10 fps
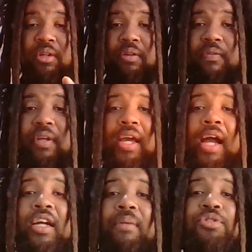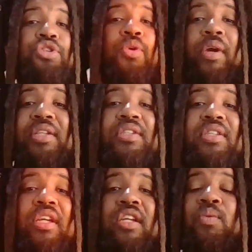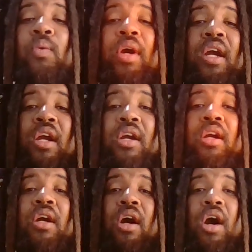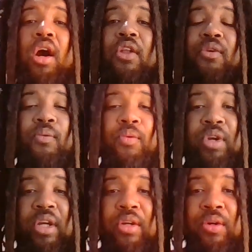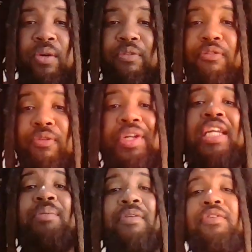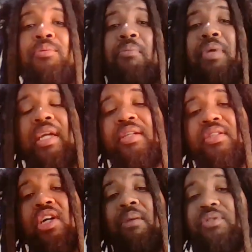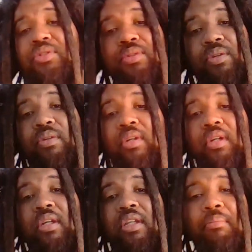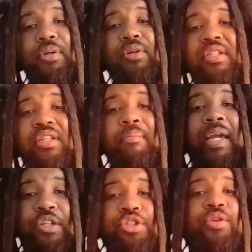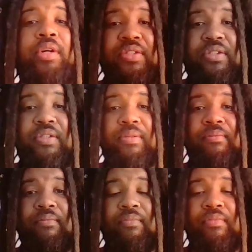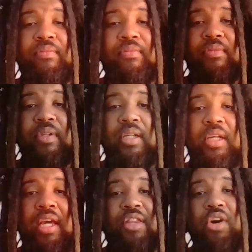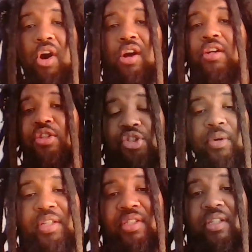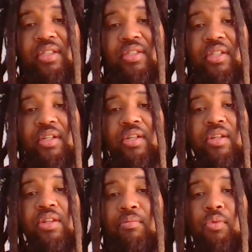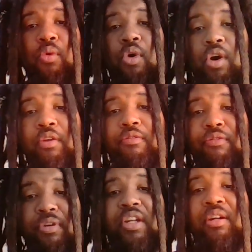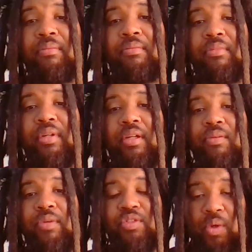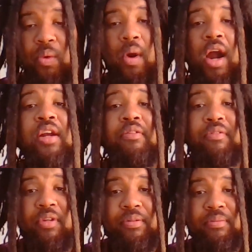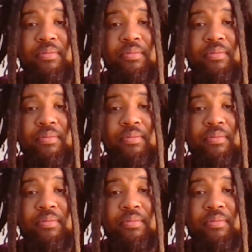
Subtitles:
For Jacob, choice is where the real freedom of human beings comes through, the ability to make a choice. And the harder the choice is, the more freedom is required of you,